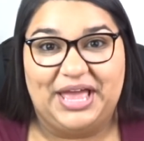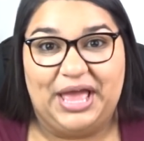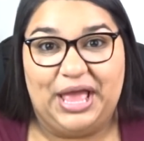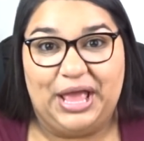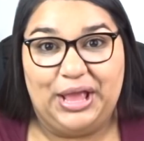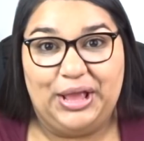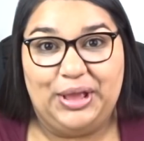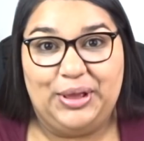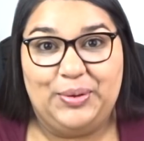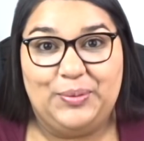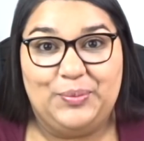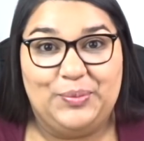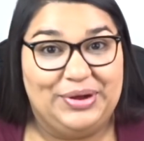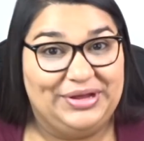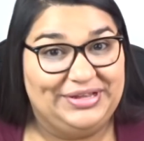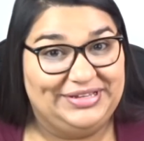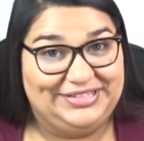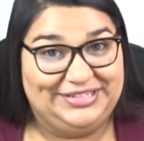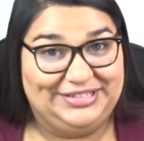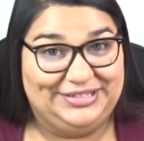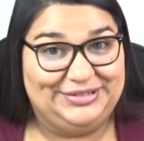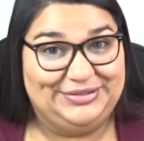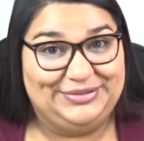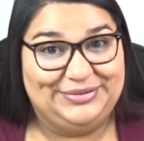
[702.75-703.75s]
I
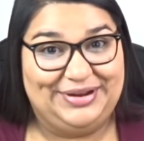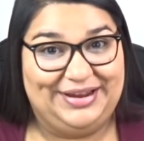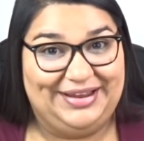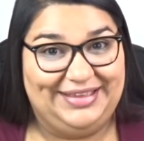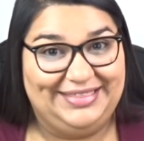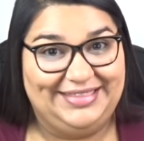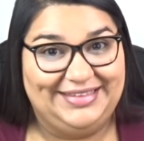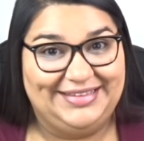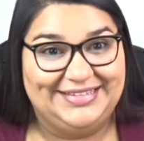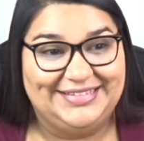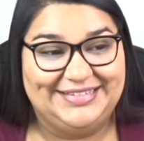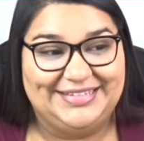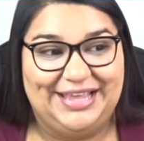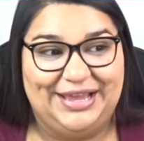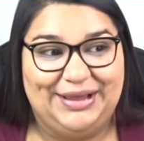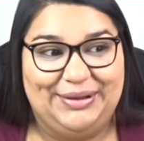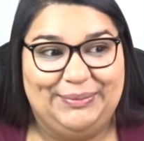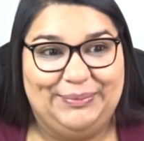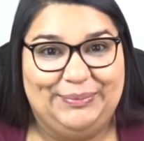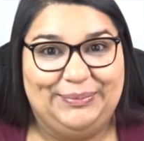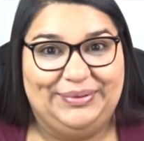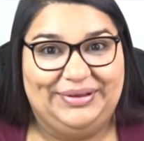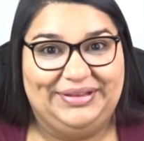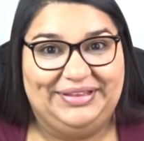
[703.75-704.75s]
want to try this like
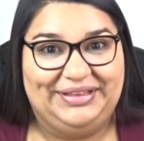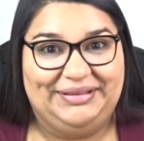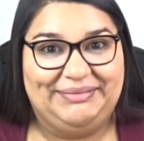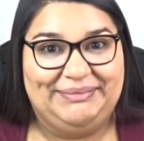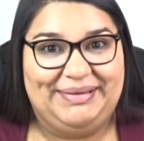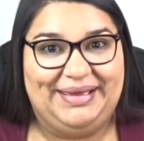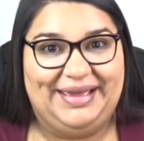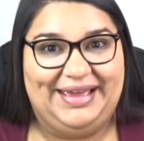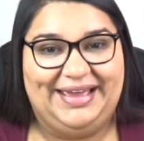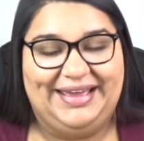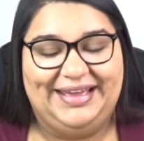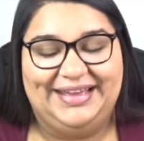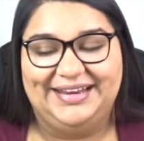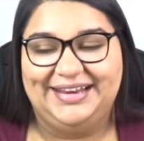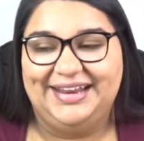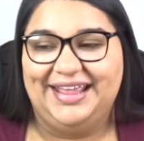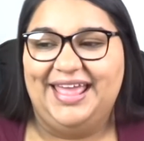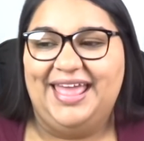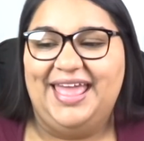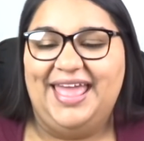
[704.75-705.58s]
really bad.